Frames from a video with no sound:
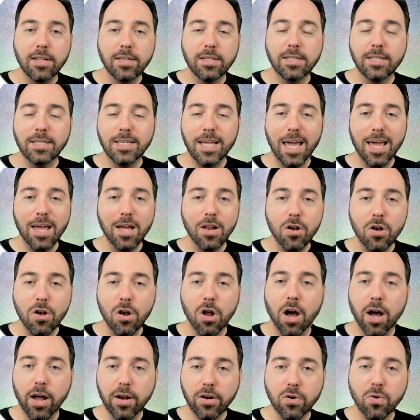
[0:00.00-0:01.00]
this is a
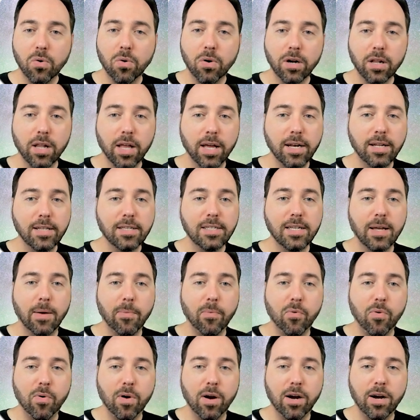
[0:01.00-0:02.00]
non-correlated
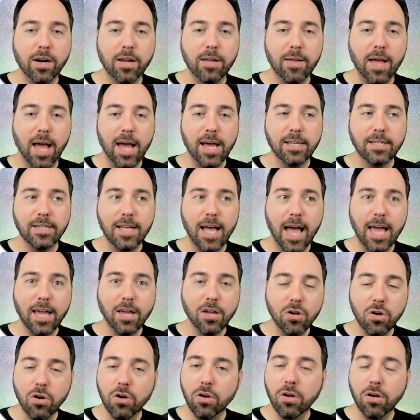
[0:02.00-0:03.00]
subquery as I
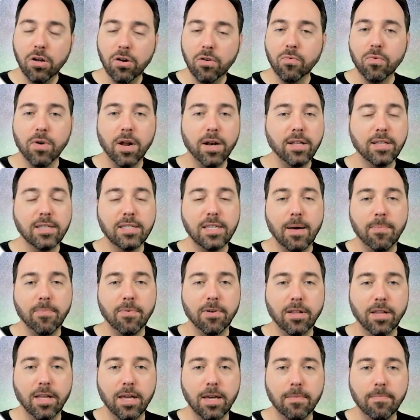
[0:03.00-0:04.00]
could run it
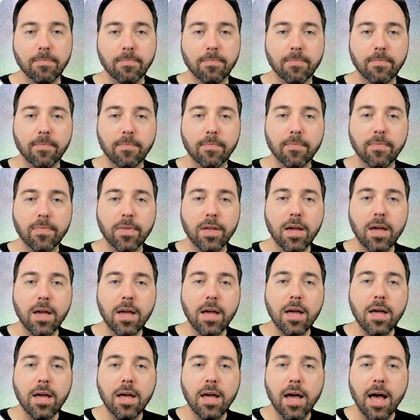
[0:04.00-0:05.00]
separately.
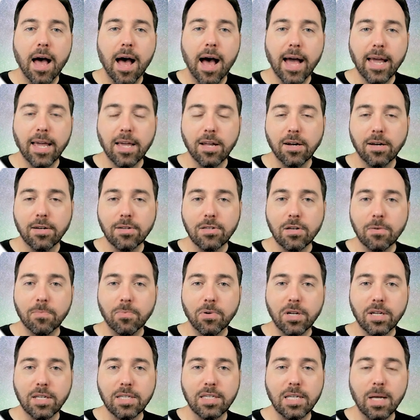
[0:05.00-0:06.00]
I can also
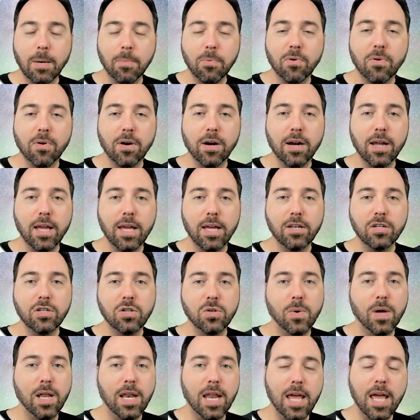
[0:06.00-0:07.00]
put a subquery
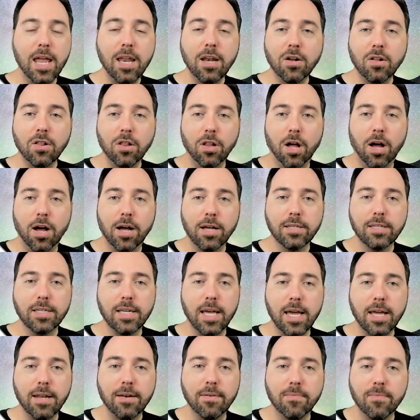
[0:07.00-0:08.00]
into an in clause,
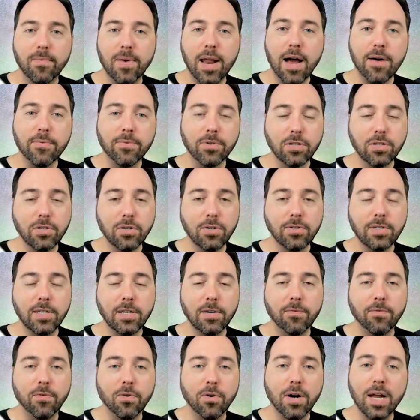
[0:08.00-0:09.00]
and now we're
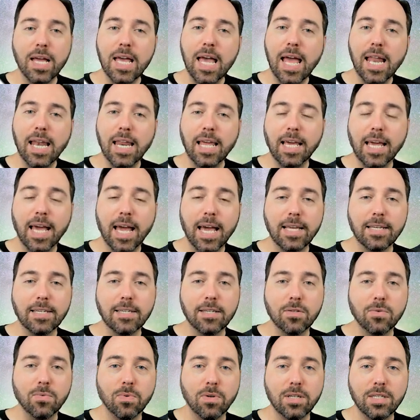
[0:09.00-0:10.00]
searching for any
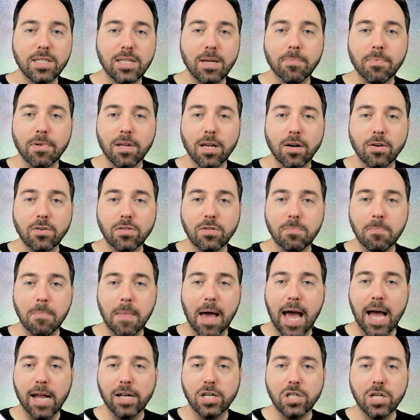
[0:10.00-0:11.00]
cases where zip codes
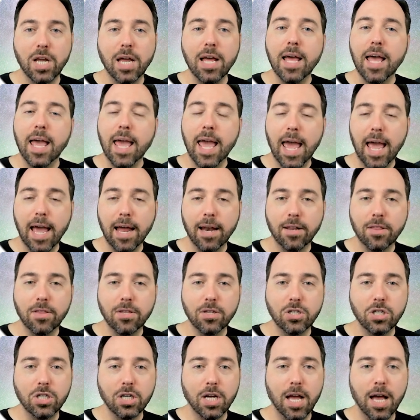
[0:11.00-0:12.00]
match and
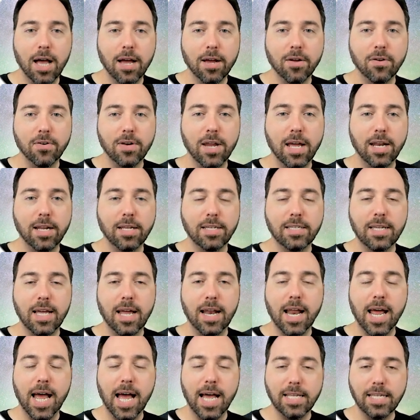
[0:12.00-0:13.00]
the Chicago
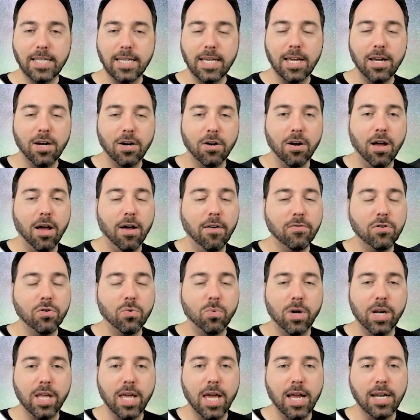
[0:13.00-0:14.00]
dataset has a year of
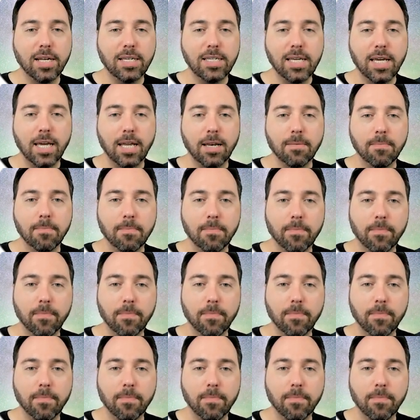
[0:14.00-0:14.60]
2018.